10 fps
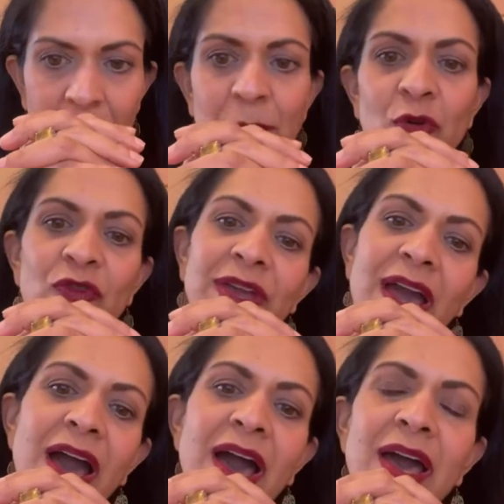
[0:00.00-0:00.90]
moving
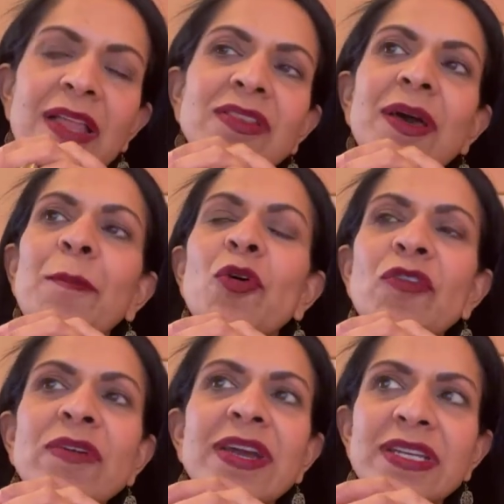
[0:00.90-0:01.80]

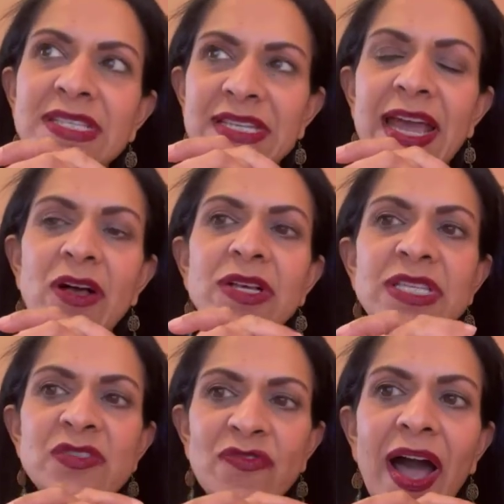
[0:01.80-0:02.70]
like a snail
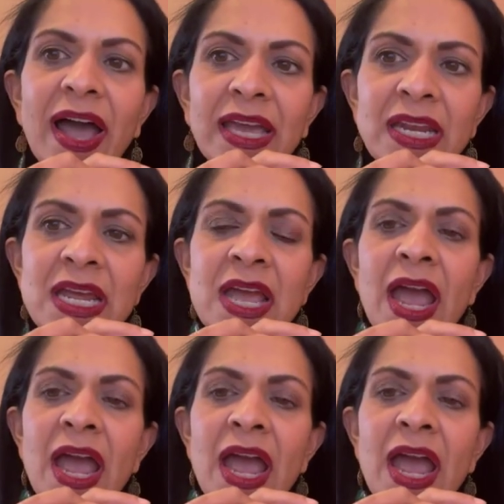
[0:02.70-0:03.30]
is fine